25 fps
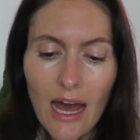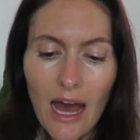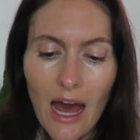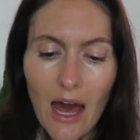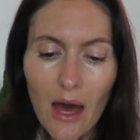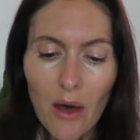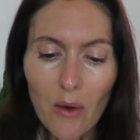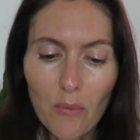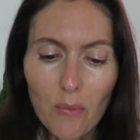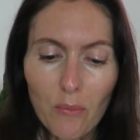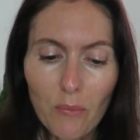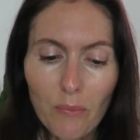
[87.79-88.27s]

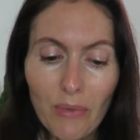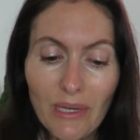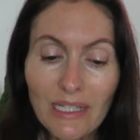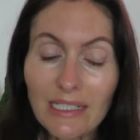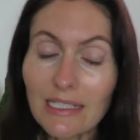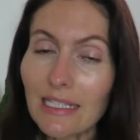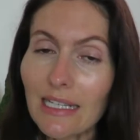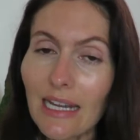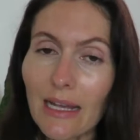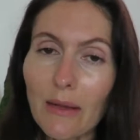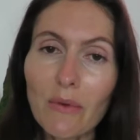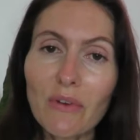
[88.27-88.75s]

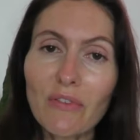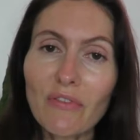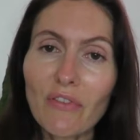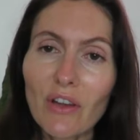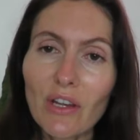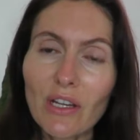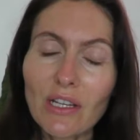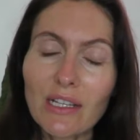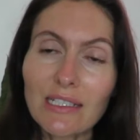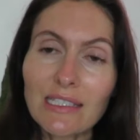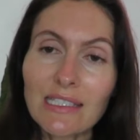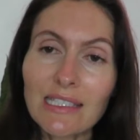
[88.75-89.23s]
But today we're
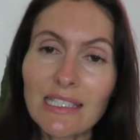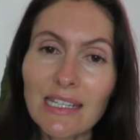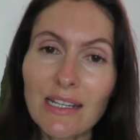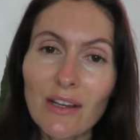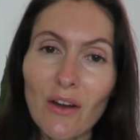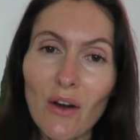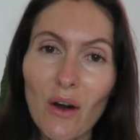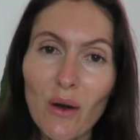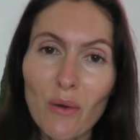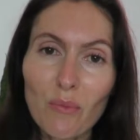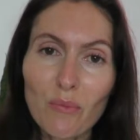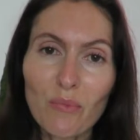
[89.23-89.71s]

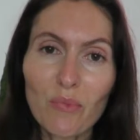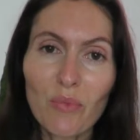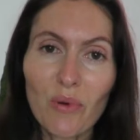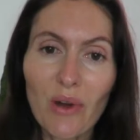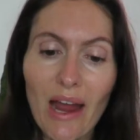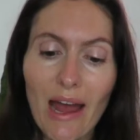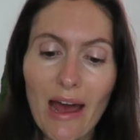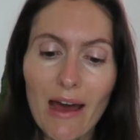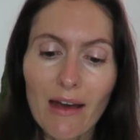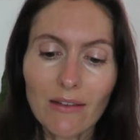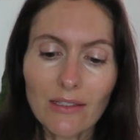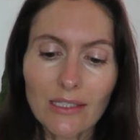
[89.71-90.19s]
focusing on
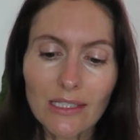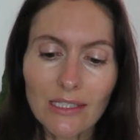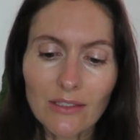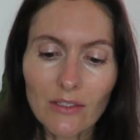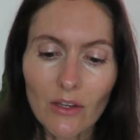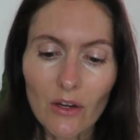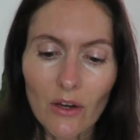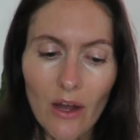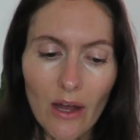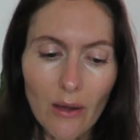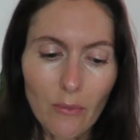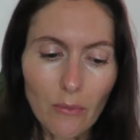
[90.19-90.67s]
brows,
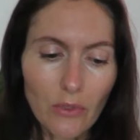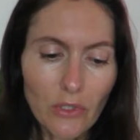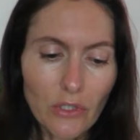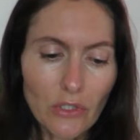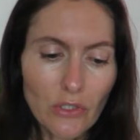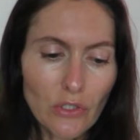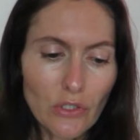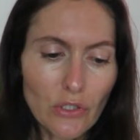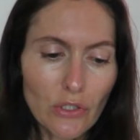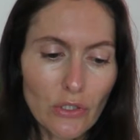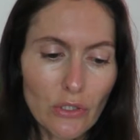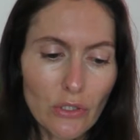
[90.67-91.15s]
so I
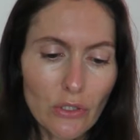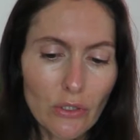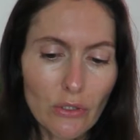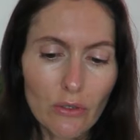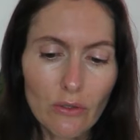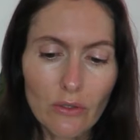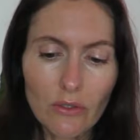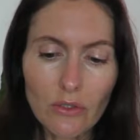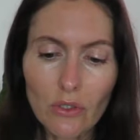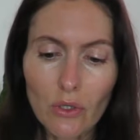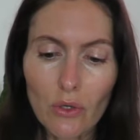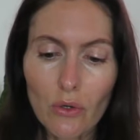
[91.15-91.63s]
wanted
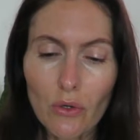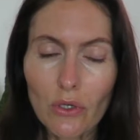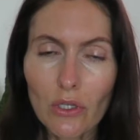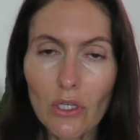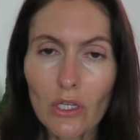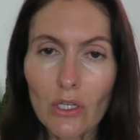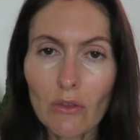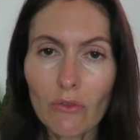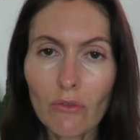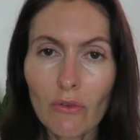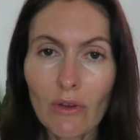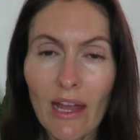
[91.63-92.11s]
to
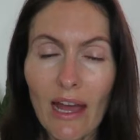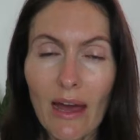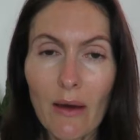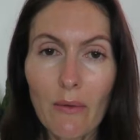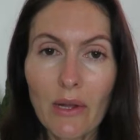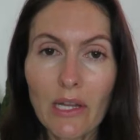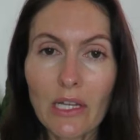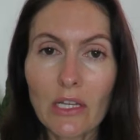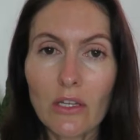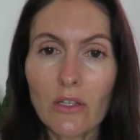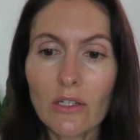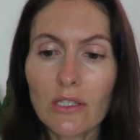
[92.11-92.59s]
talk you through
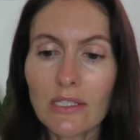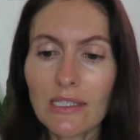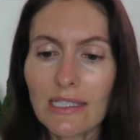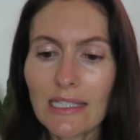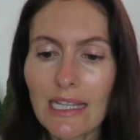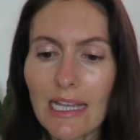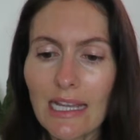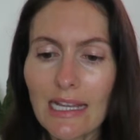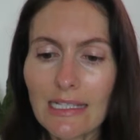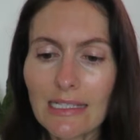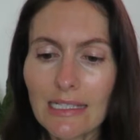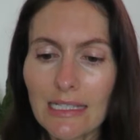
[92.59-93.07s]
how I use
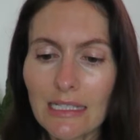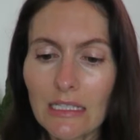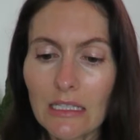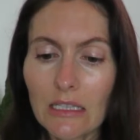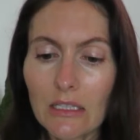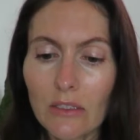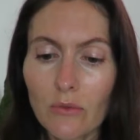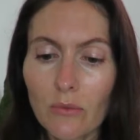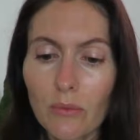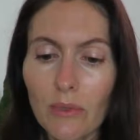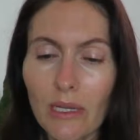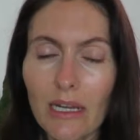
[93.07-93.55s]
these and a
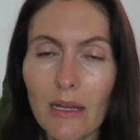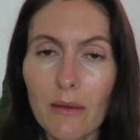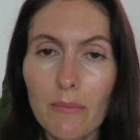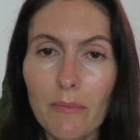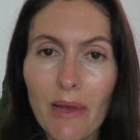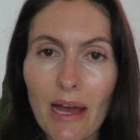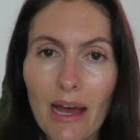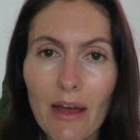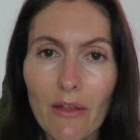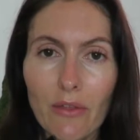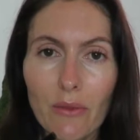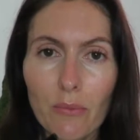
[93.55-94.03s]
little bit
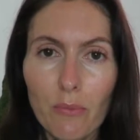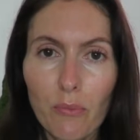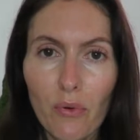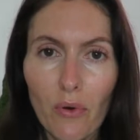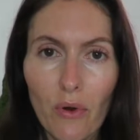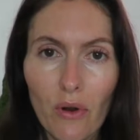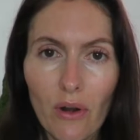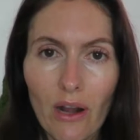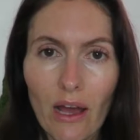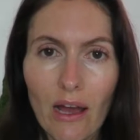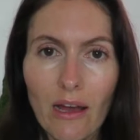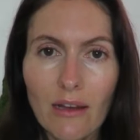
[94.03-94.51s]
about the
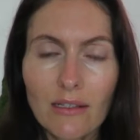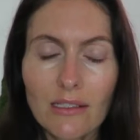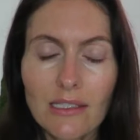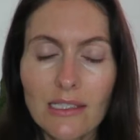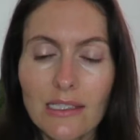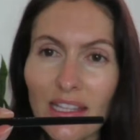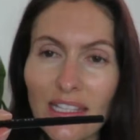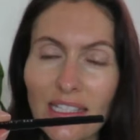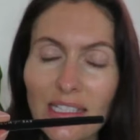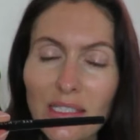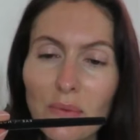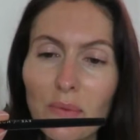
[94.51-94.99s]
products.
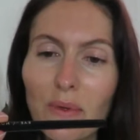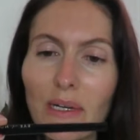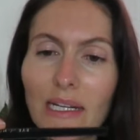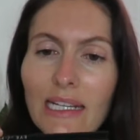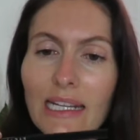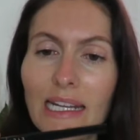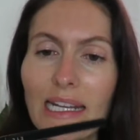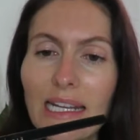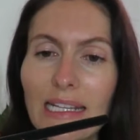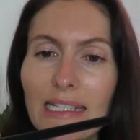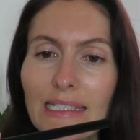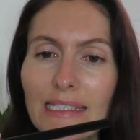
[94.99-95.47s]
So this
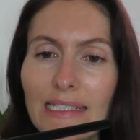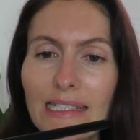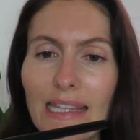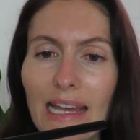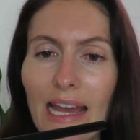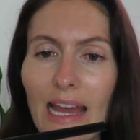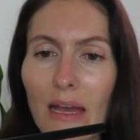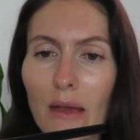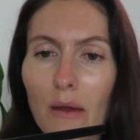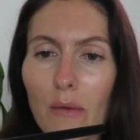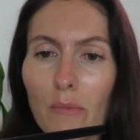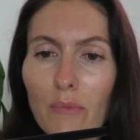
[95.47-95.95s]
one is
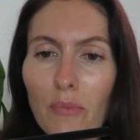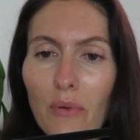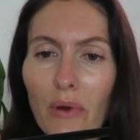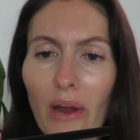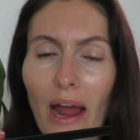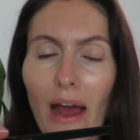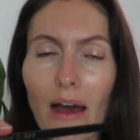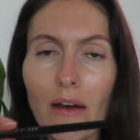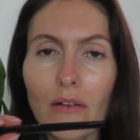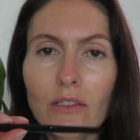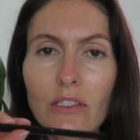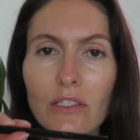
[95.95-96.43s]
their
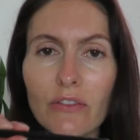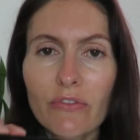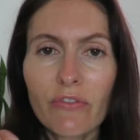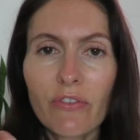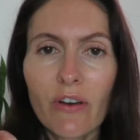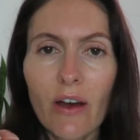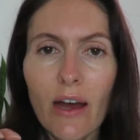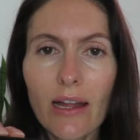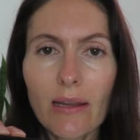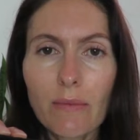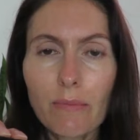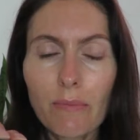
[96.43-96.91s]
Brow
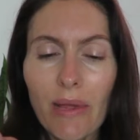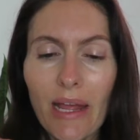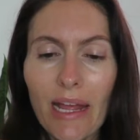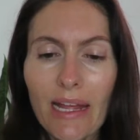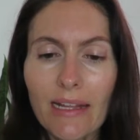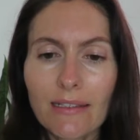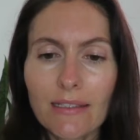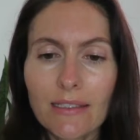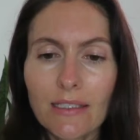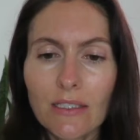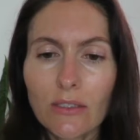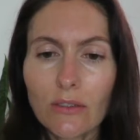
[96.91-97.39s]
Define
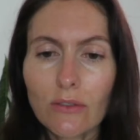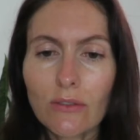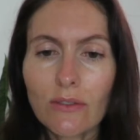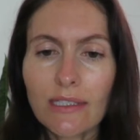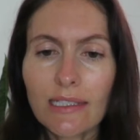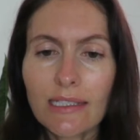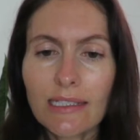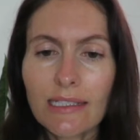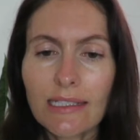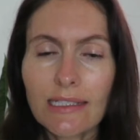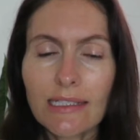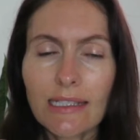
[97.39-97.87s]
Pencil.
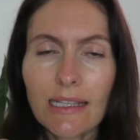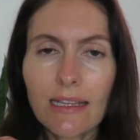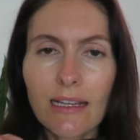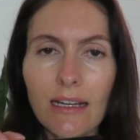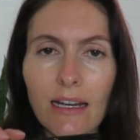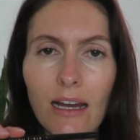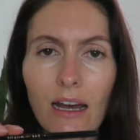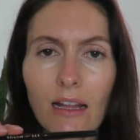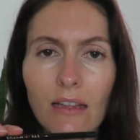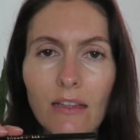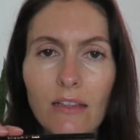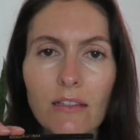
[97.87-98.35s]
This is in
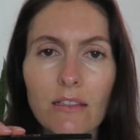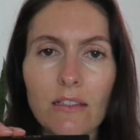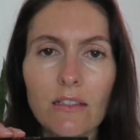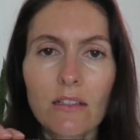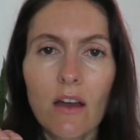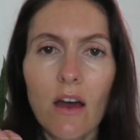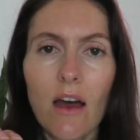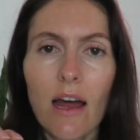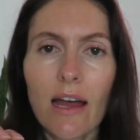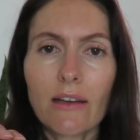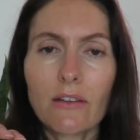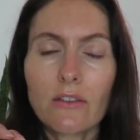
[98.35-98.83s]
the color
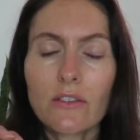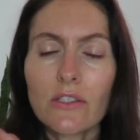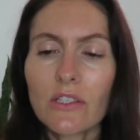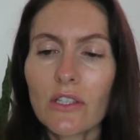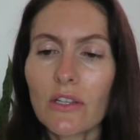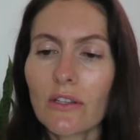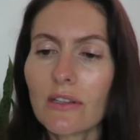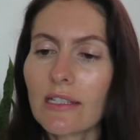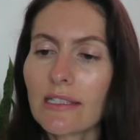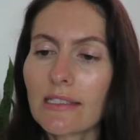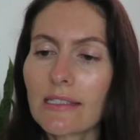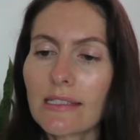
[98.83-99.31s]
Nile,
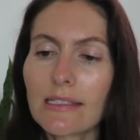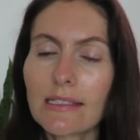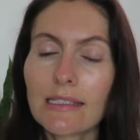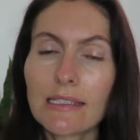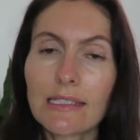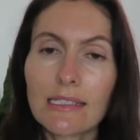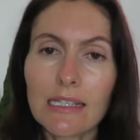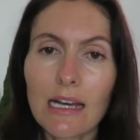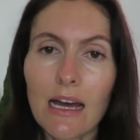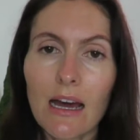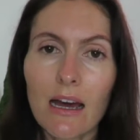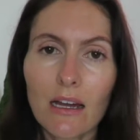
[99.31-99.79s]
so this is
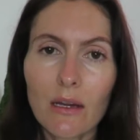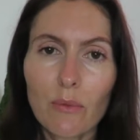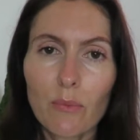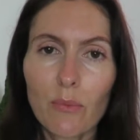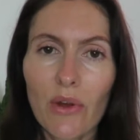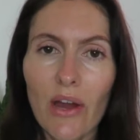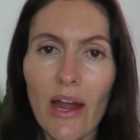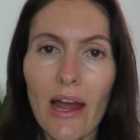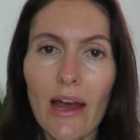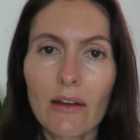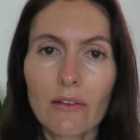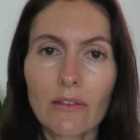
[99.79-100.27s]
a
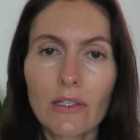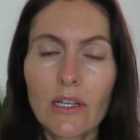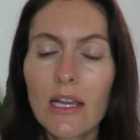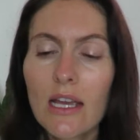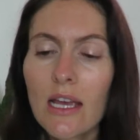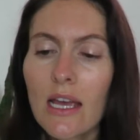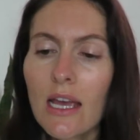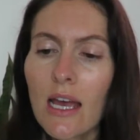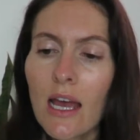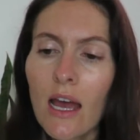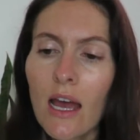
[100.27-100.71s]
dark brown.